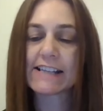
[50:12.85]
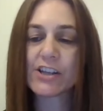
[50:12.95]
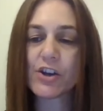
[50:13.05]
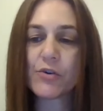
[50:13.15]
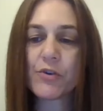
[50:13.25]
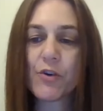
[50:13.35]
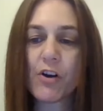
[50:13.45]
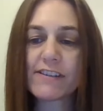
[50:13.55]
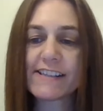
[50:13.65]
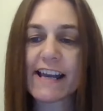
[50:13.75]
So
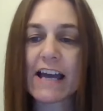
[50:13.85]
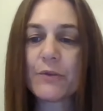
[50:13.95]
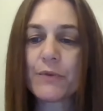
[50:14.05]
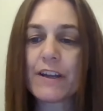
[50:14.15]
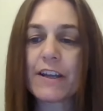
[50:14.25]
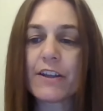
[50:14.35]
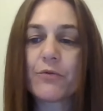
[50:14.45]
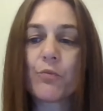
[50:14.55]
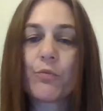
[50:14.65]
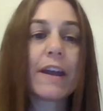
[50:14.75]
I'll start with,
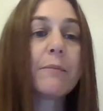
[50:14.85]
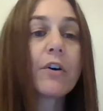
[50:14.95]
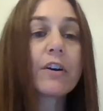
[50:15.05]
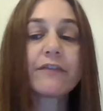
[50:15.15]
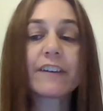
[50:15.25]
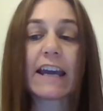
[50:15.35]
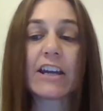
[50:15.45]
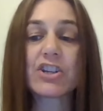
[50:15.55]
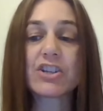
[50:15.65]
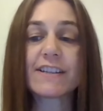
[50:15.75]
where
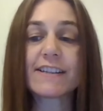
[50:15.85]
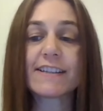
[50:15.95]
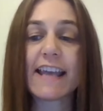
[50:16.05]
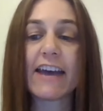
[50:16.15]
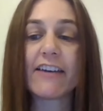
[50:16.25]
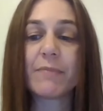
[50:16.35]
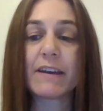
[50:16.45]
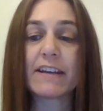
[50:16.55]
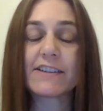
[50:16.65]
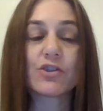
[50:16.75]
modifications have
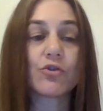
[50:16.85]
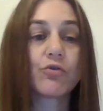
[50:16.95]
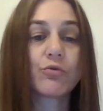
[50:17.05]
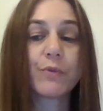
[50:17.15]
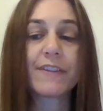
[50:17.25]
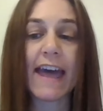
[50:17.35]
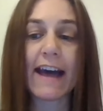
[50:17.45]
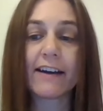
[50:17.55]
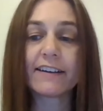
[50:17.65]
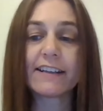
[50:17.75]
been installed
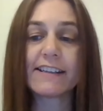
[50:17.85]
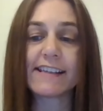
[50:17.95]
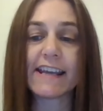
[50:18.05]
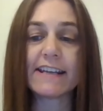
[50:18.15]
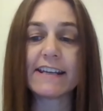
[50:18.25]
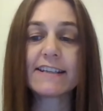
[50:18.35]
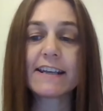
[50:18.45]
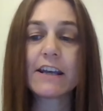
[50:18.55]
without consent,